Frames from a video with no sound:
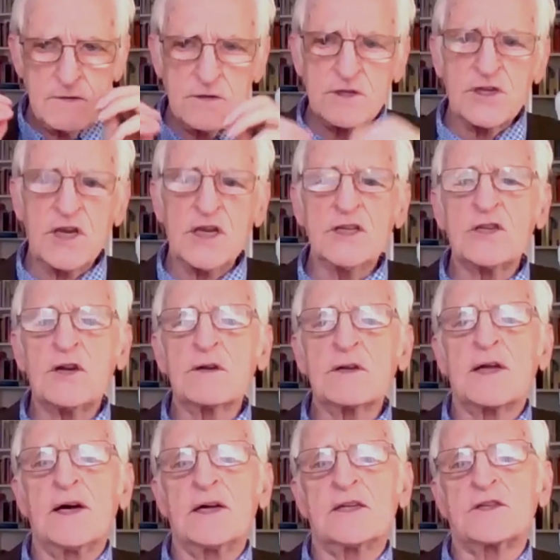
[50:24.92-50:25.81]
to change
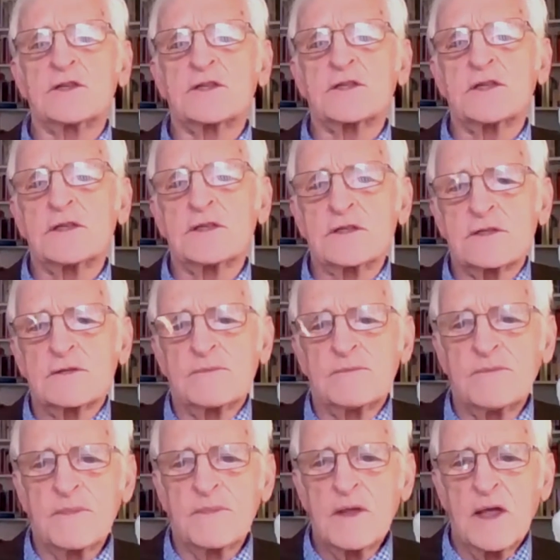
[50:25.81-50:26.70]
our consciousness.
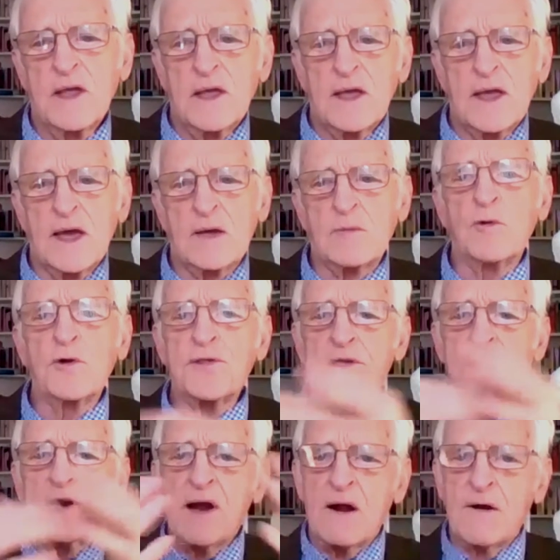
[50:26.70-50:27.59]
And
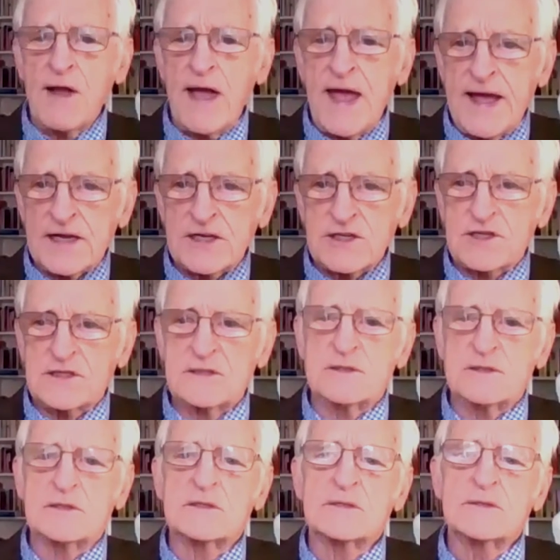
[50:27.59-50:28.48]
with it, our
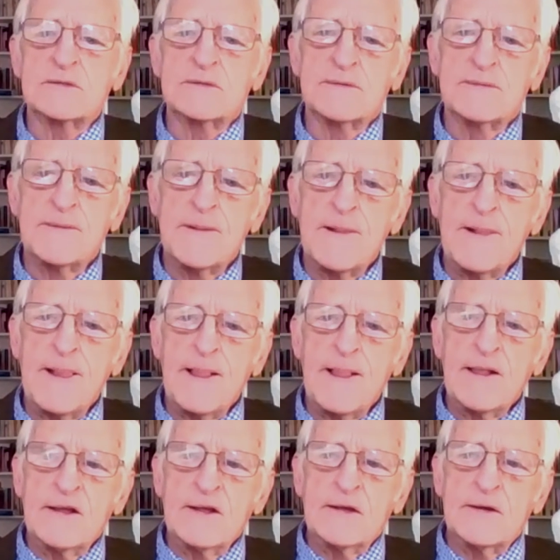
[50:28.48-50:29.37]
actions.
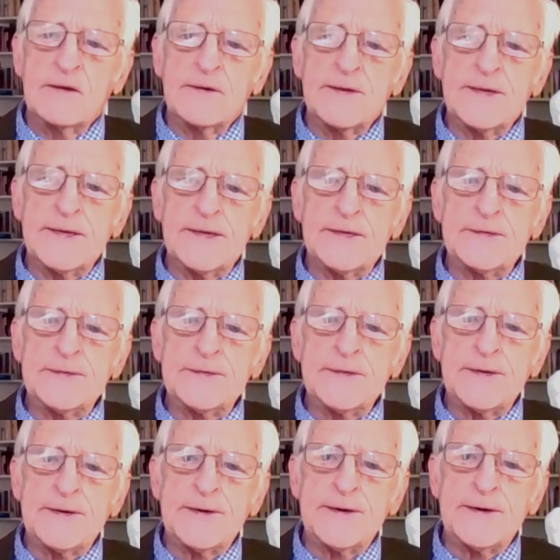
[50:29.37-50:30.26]

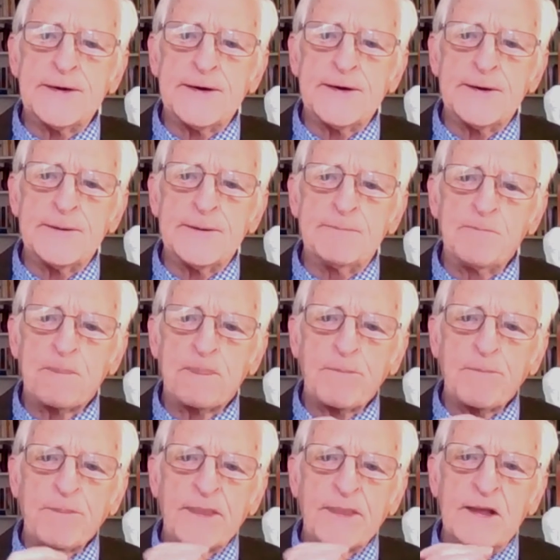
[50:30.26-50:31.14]
And
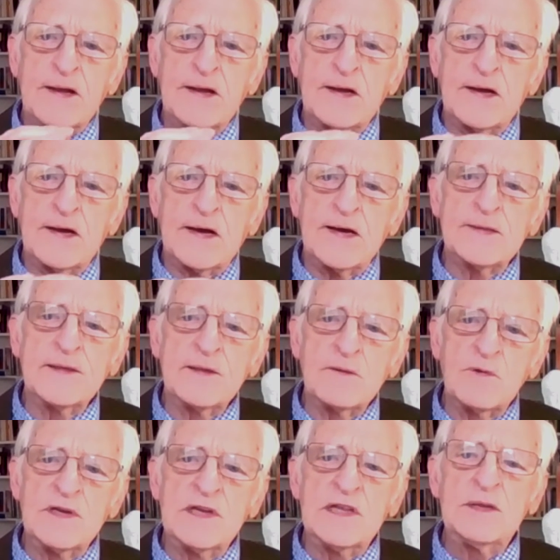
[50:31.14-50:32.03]
I
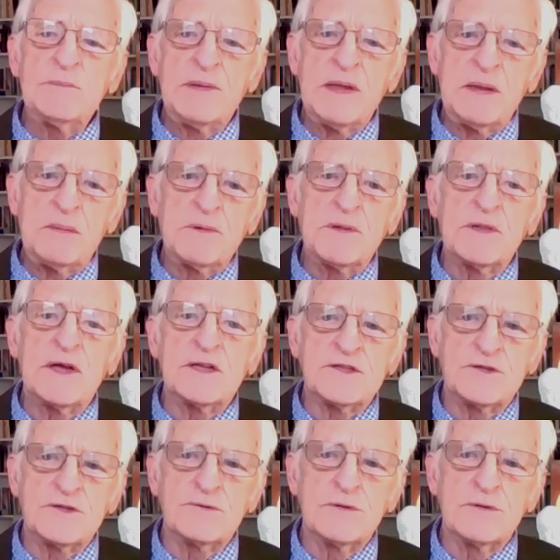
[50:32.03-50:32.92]
think we need people
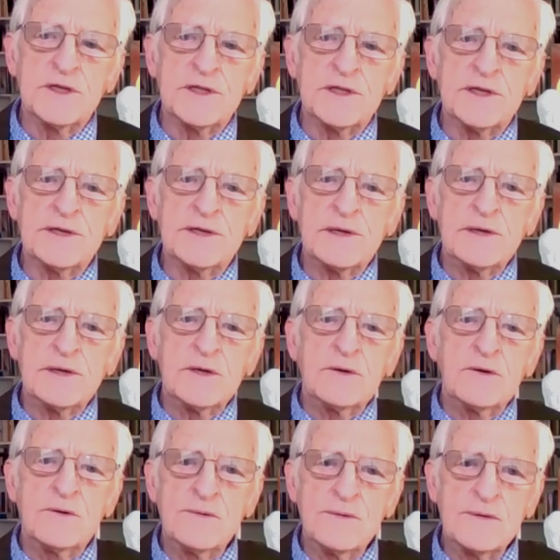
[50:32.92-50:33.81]
like Julian
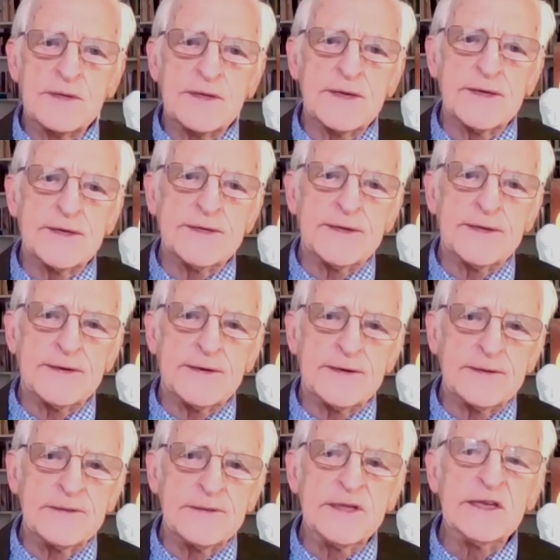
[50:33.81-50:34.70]
who can
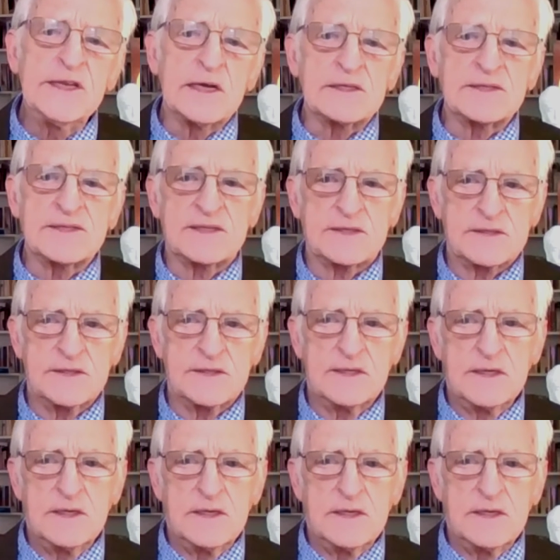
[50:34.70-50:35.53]
lead us